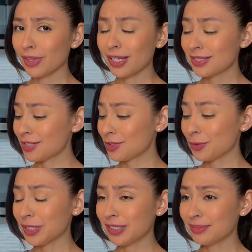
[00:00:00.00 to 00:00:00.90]
This is
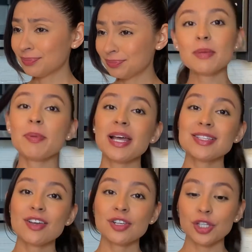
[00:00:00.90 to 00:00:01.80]
so good.
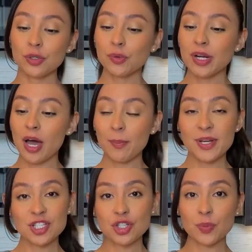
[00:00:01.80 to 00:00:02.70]
Depends on you and how
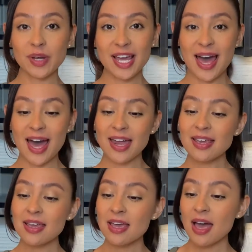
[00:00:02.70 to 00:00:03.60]
much you want to add.